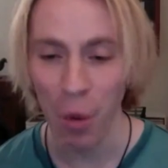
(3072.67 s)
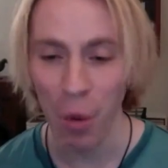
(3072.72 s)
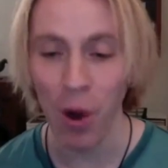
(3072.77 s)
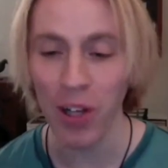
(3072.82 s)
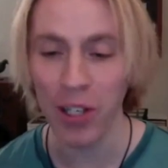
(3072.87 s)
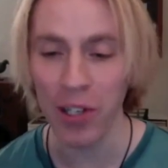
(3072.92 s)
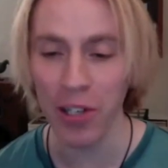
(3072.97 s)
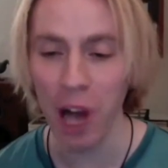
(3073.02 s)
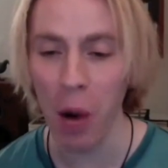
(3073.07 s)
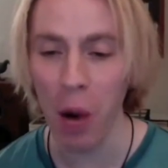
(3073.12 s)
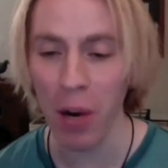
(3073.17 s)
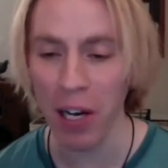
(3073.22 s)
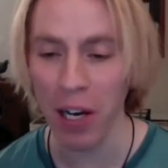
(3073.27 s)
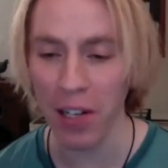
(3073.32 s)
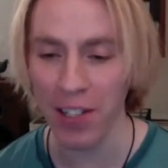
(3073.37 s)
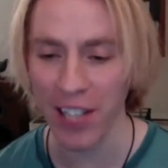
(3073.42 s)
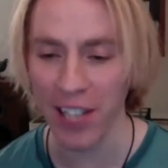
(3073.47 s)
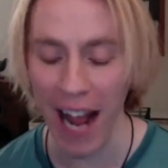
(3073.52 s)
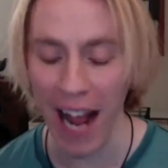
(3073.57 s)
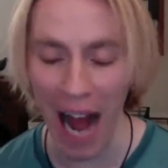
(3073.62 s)
Well, you know what
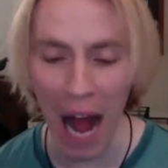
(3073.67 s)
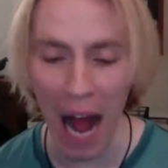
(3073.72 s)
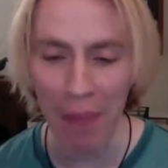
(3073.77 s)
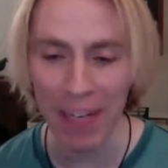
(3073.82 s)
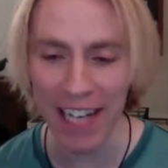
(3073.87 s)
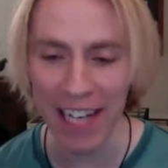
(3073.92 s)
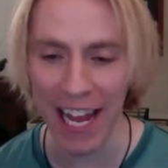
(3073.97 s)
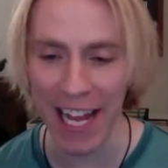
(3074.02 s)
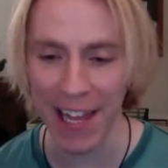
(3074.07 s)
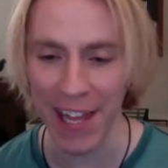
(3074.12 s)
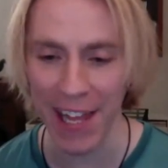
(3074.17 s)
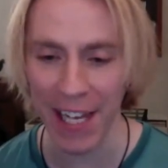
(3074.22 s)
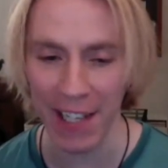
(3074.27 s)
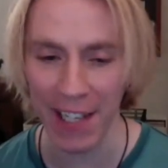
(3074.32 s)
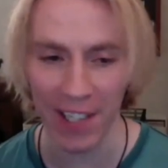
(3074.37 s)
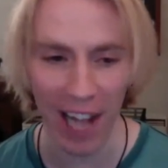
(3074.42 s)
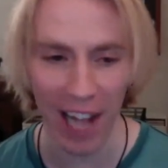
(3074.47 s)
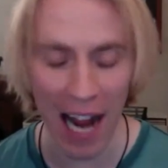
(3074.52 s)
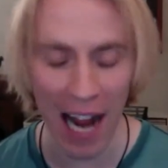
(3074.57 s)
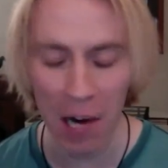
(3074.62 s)
he'll say? I'm an
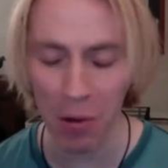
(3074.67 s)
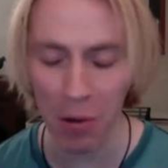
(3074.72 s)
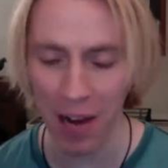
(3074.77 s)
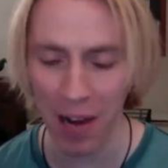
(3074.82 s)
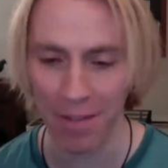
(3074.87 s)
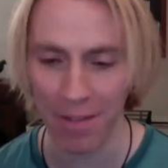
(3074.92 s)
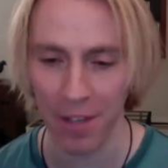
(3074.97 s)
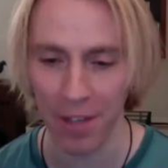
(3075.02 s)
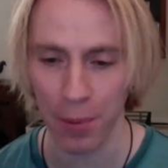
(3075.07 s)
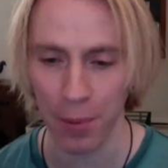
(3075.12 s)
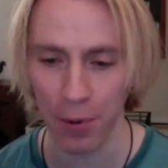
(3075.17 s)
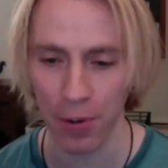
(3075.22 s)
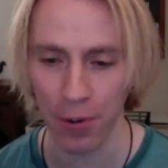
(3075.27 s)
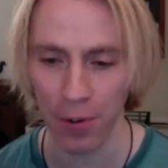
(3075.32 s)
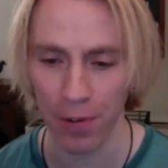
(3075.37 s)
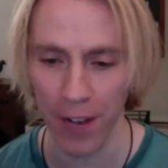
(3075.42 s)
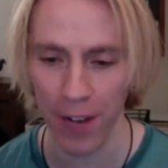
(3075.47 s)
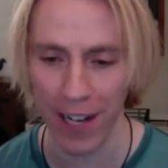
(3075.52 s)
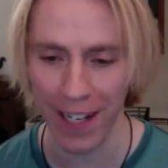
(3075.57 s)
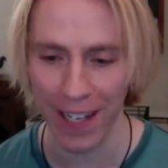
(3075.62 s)
atheist. I don't have to
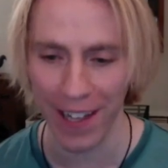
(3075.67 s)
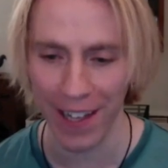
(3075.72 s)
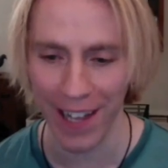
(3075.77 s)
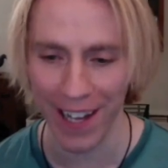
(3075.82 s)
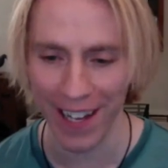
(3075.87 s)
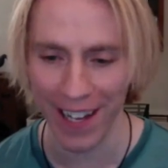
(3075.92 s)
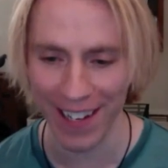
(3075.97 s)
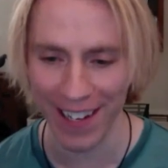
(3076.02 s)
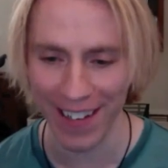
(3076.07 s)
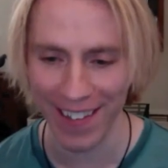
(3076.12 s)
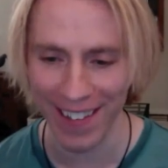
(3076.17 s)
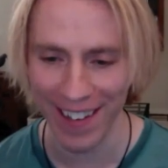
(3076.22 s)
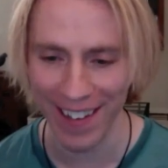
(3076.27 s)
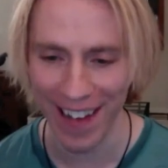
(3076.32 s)
prove anything.